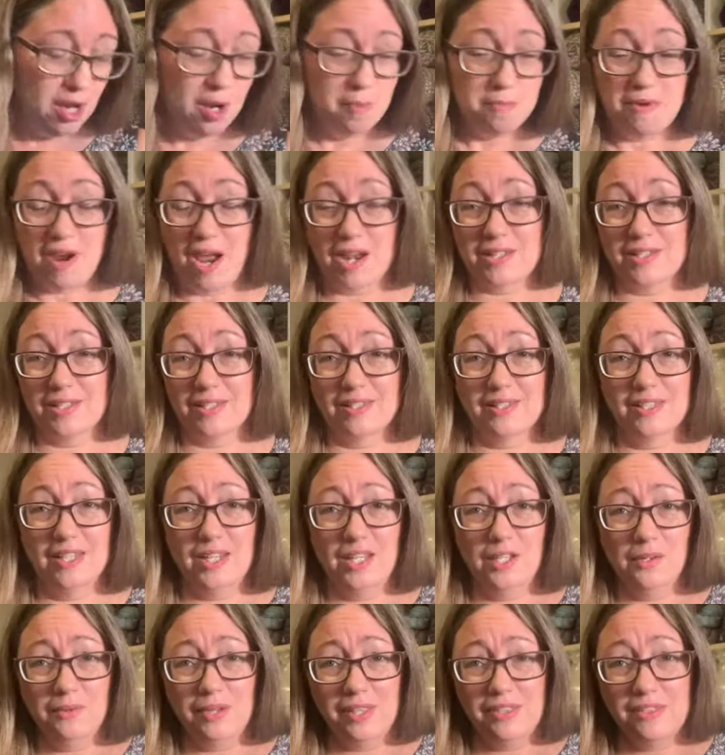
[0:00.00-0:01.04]
practice
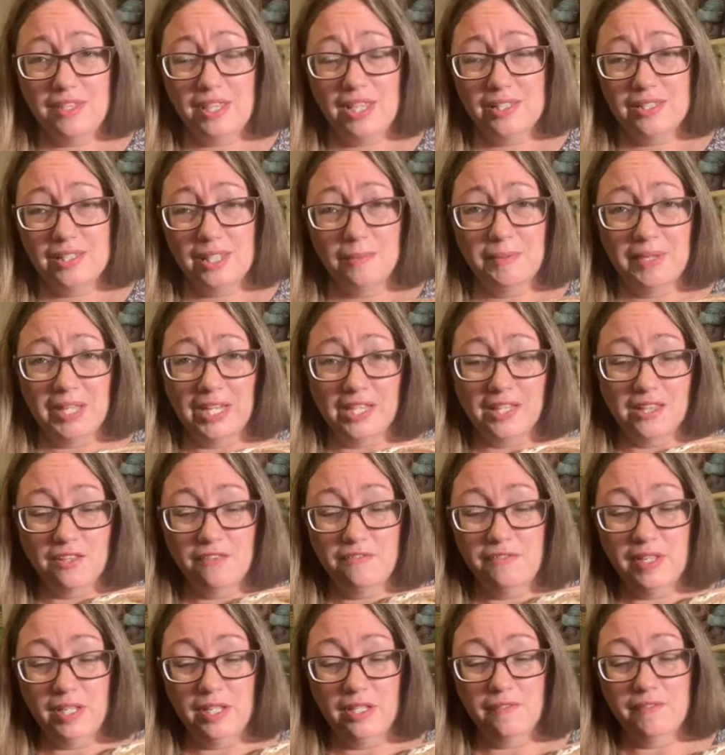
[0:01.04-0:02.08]
knitting with this. I'm getting the
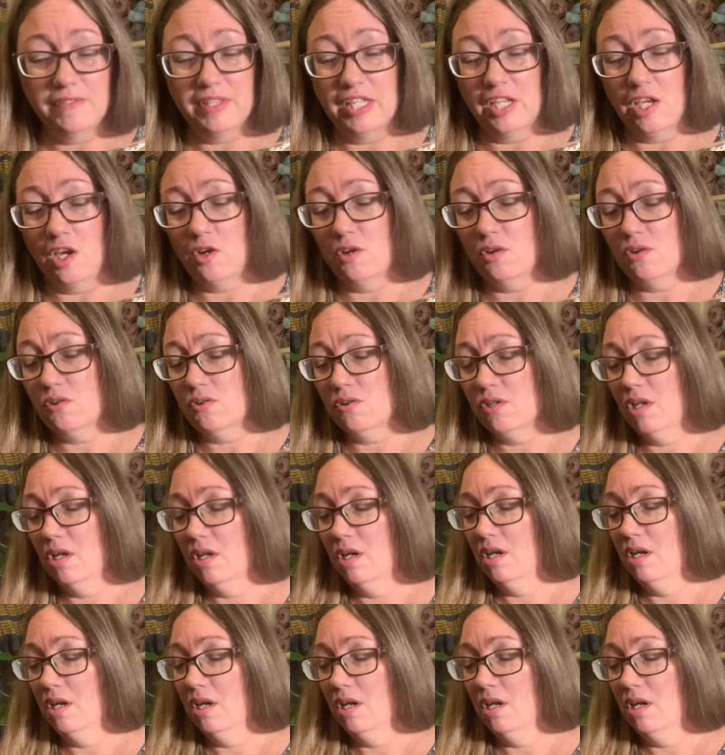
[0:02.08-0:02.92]
feel of the yarn.